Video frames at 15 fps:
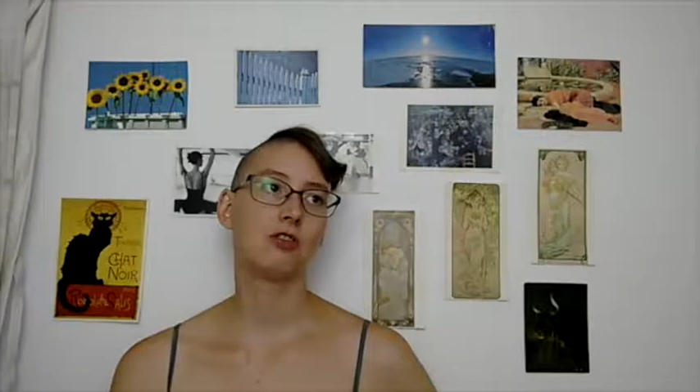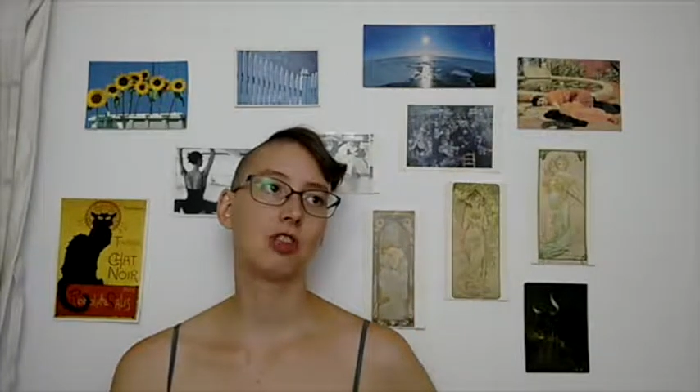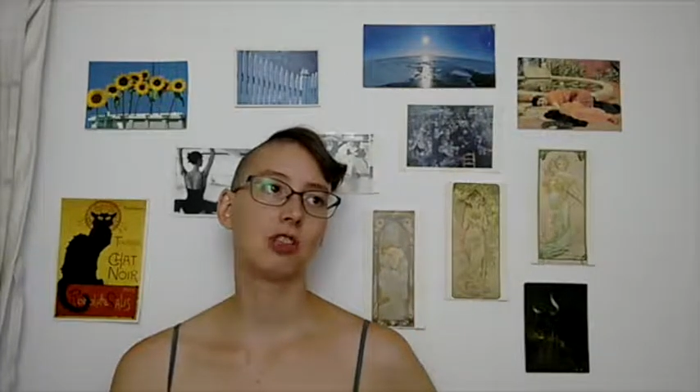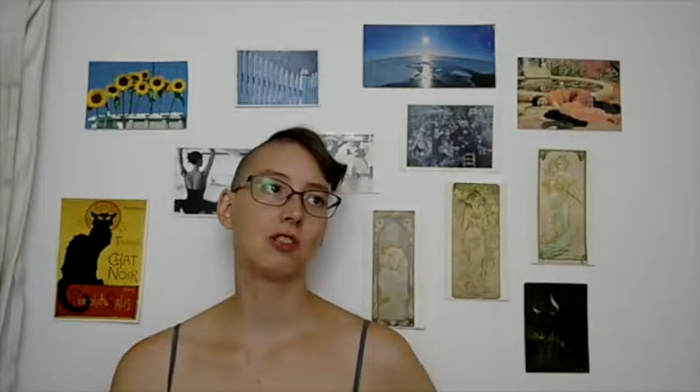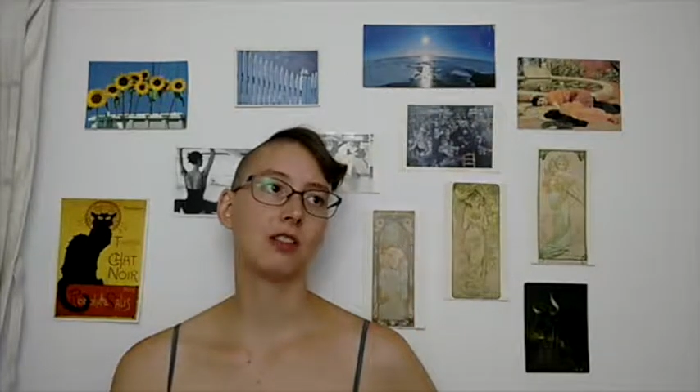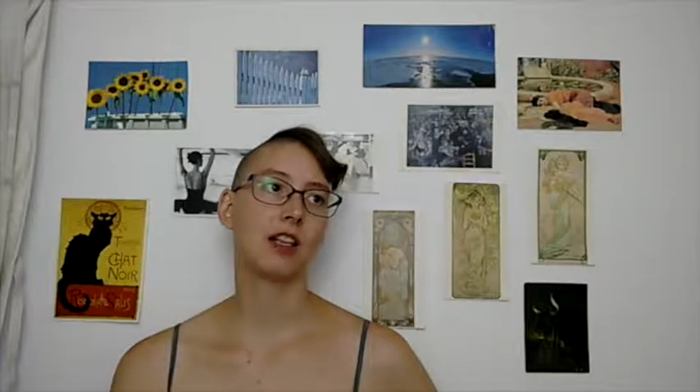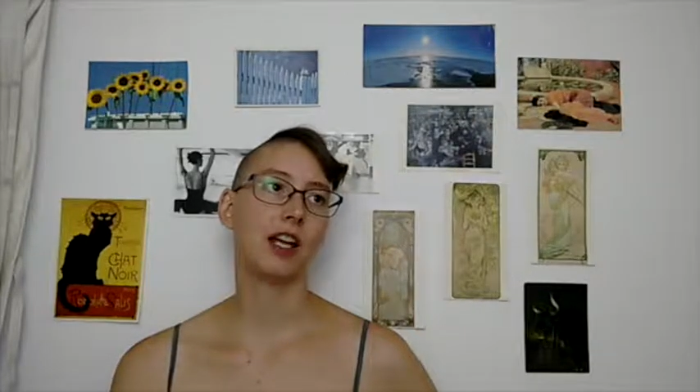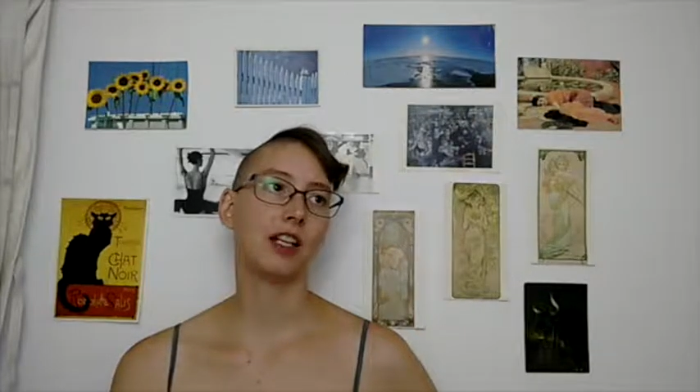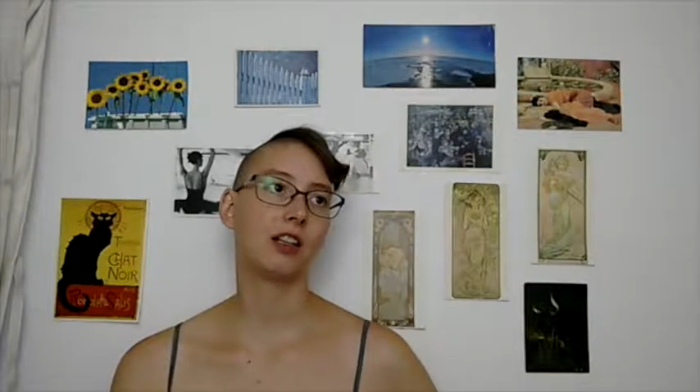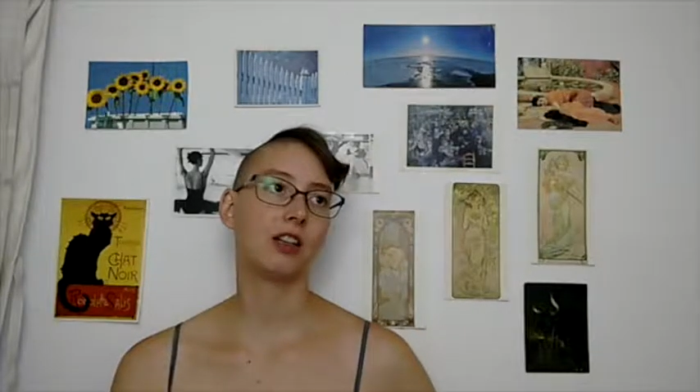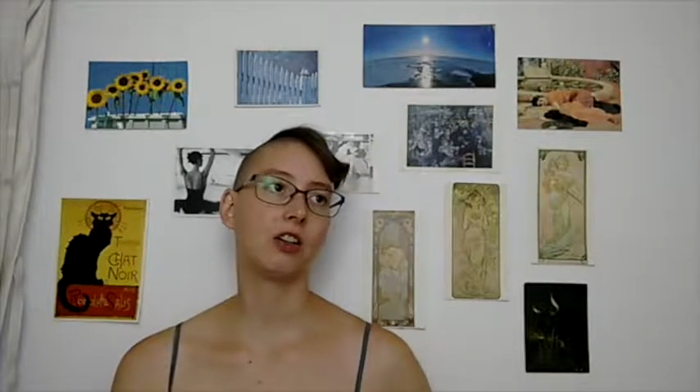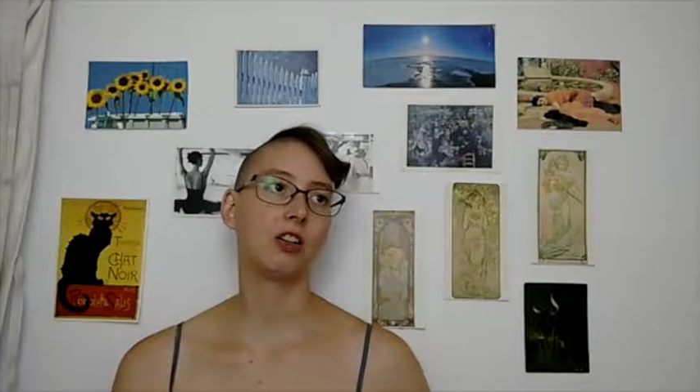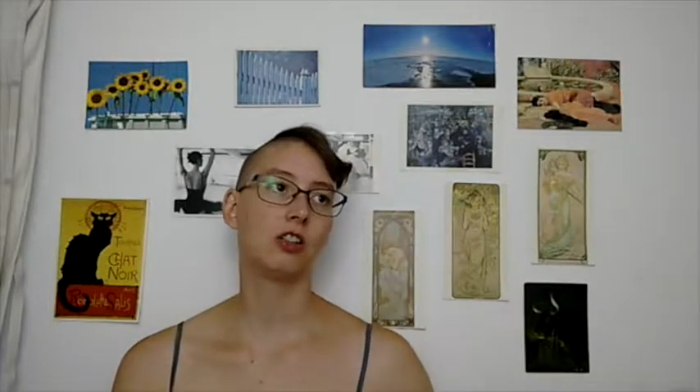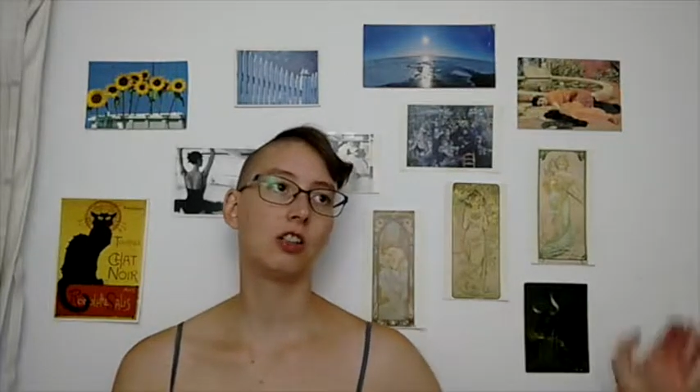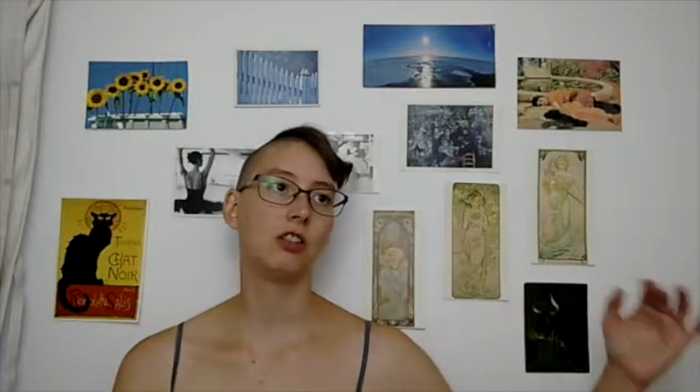just like a
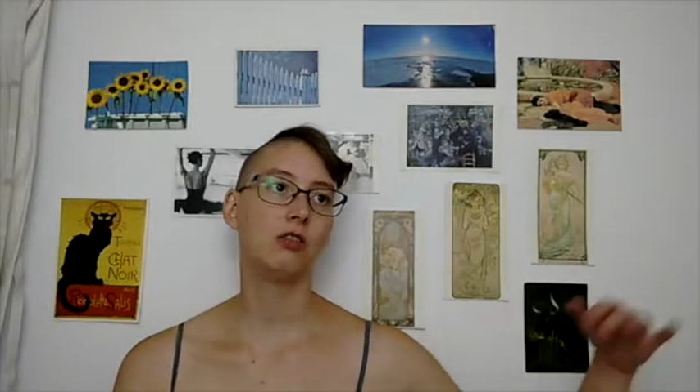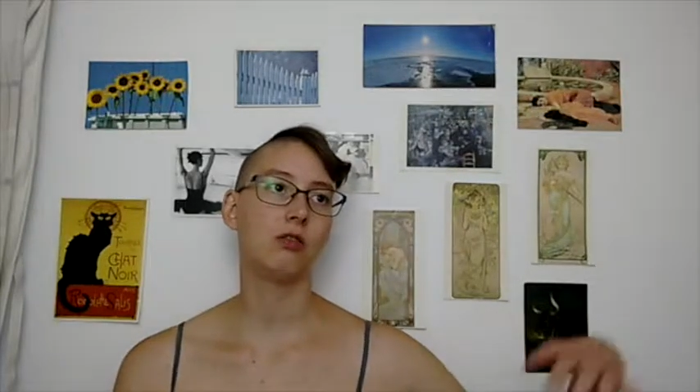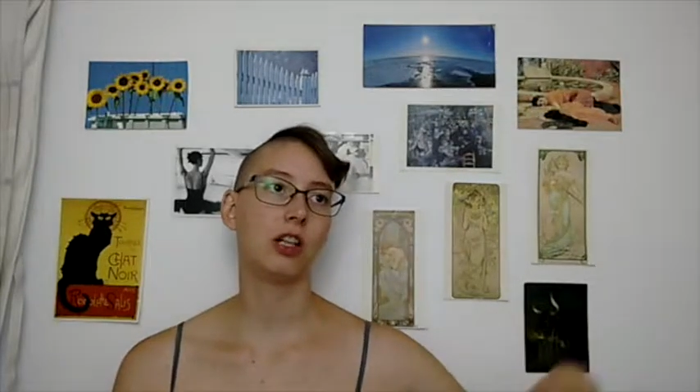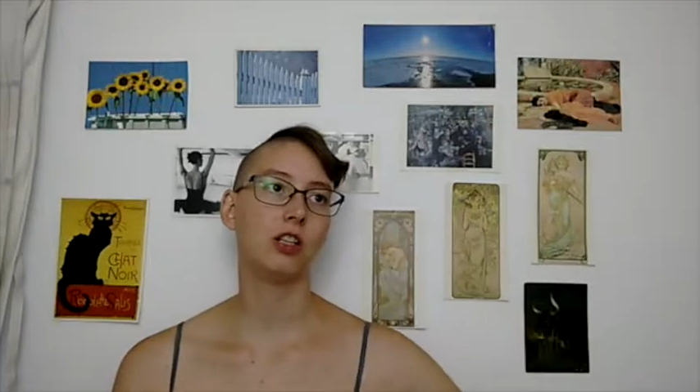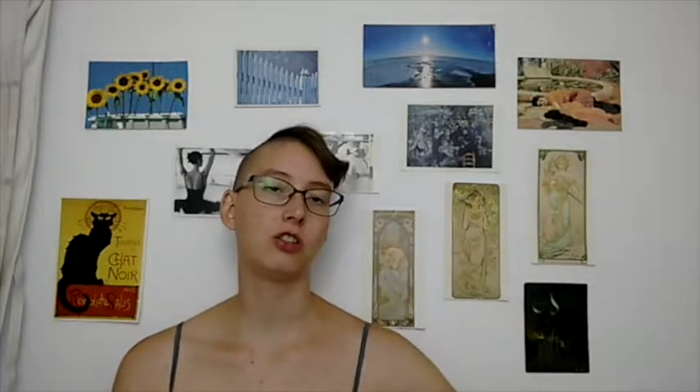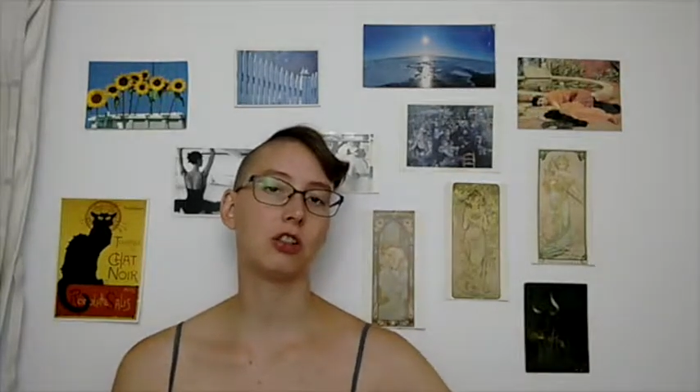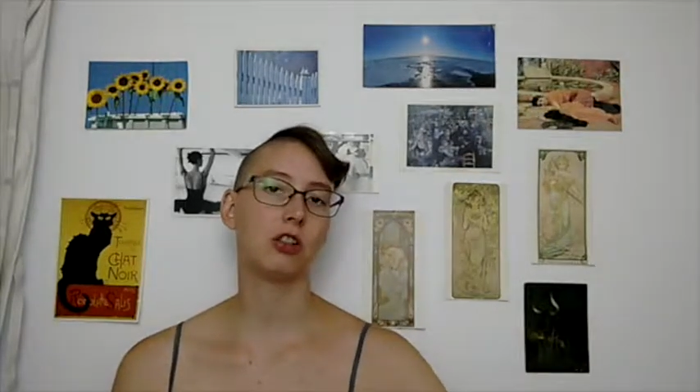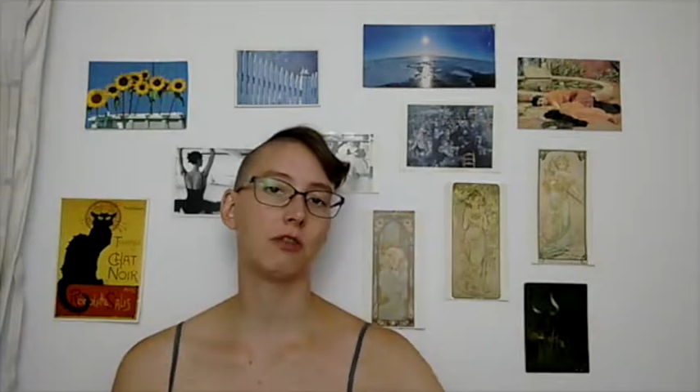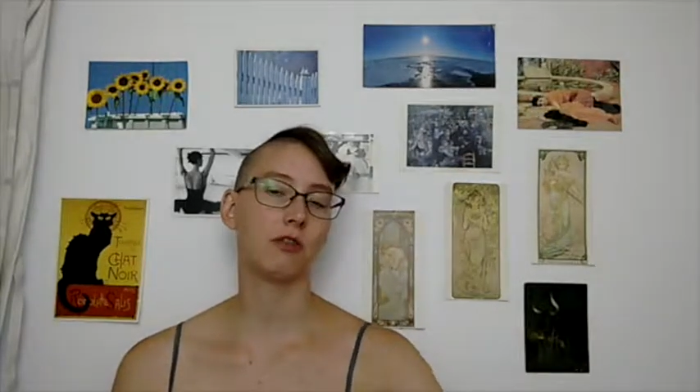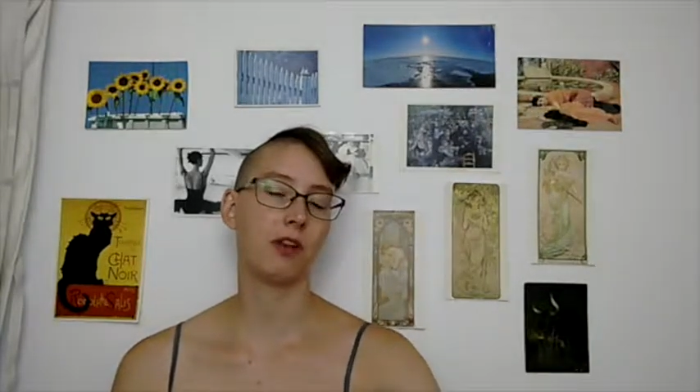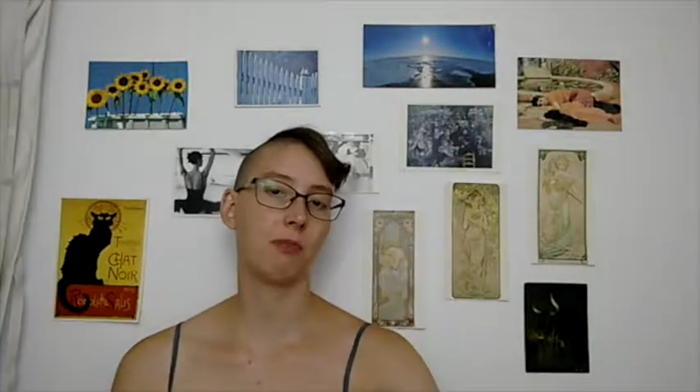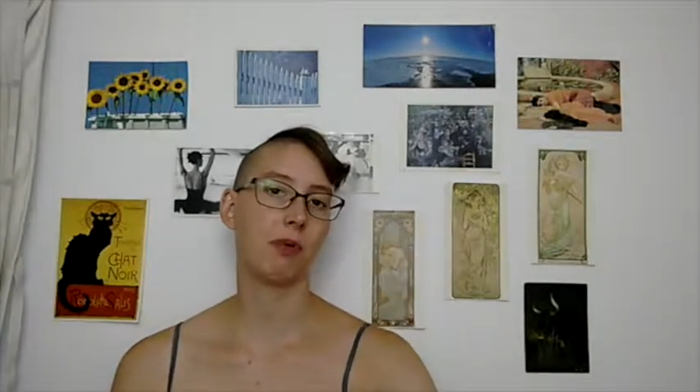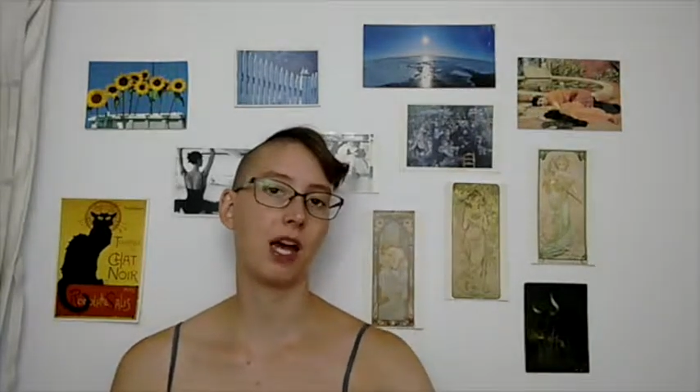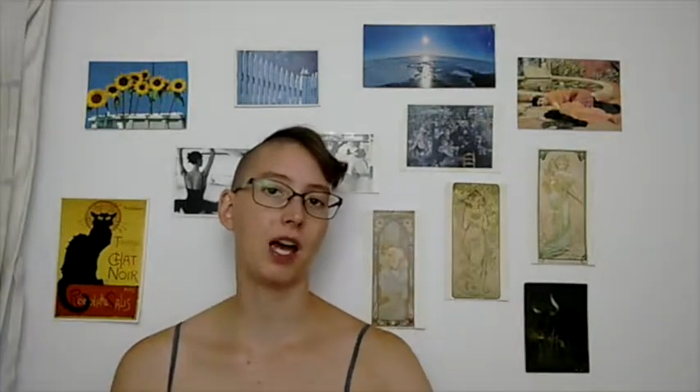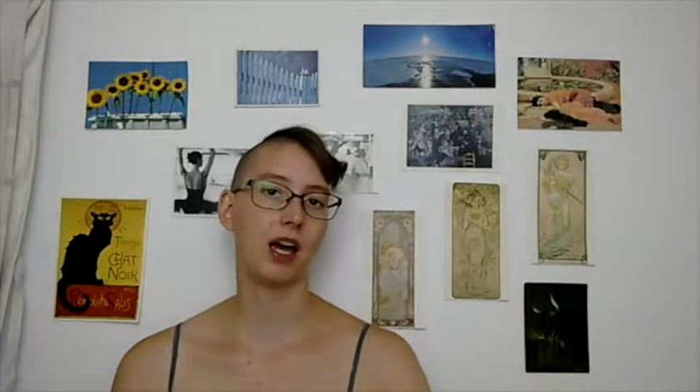continuation of
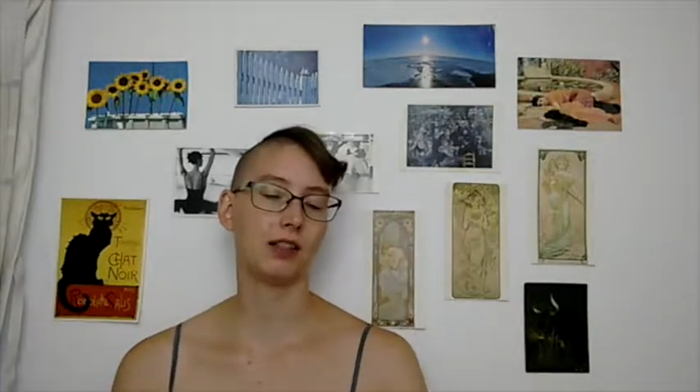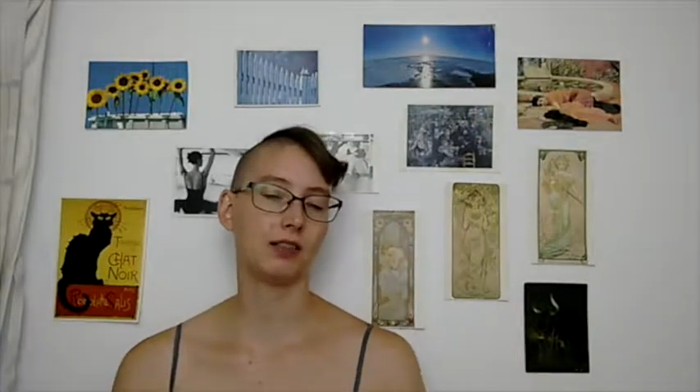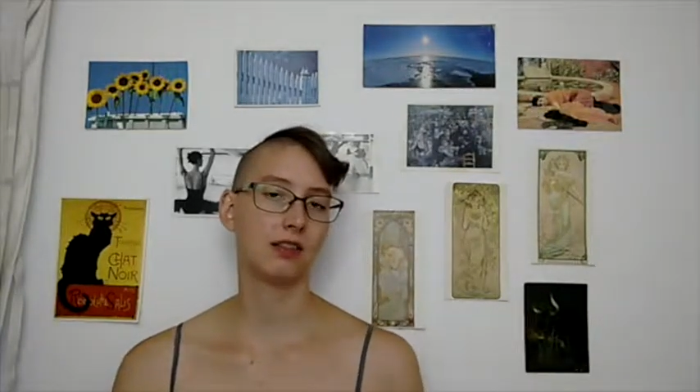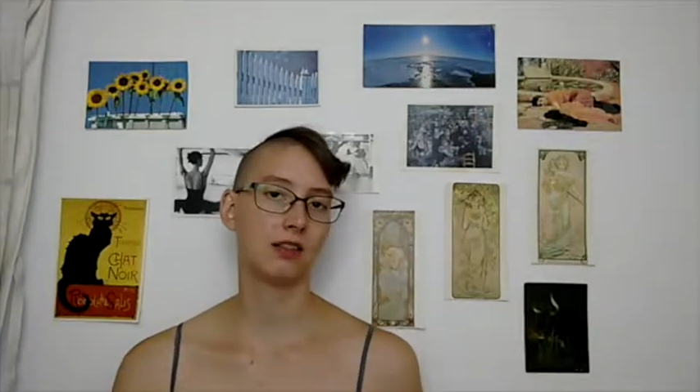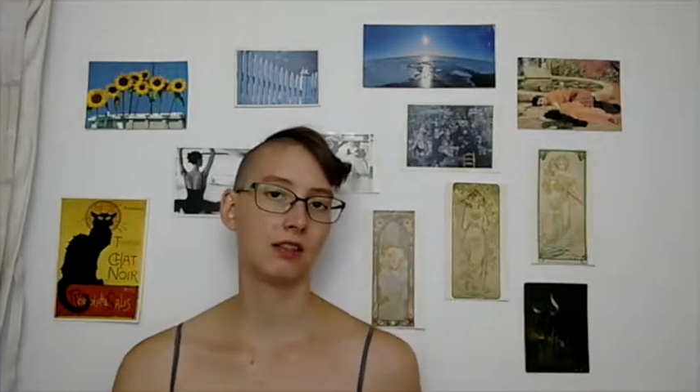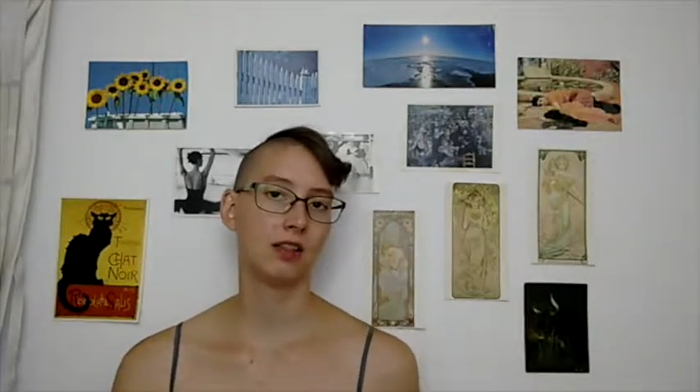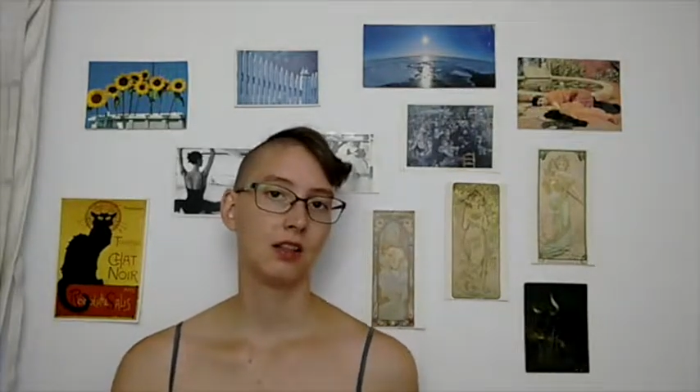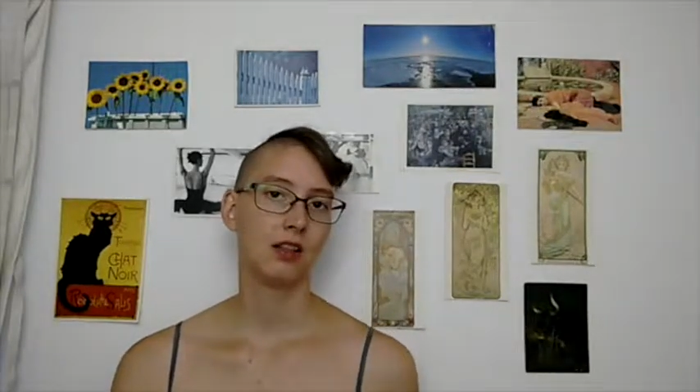their past.